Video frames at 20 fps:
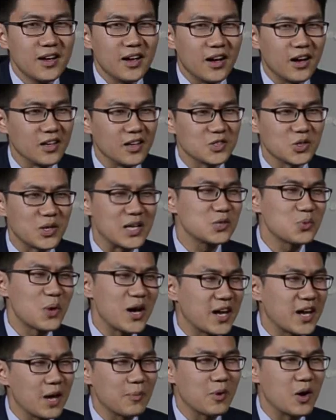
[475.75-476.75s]
So that's why
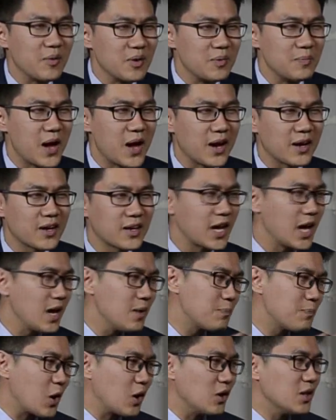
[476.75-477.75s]
I kept coming back.
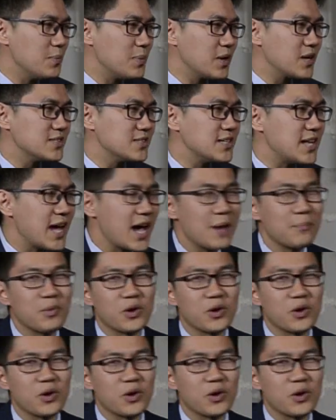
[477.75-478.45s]
Came partly because of Dan,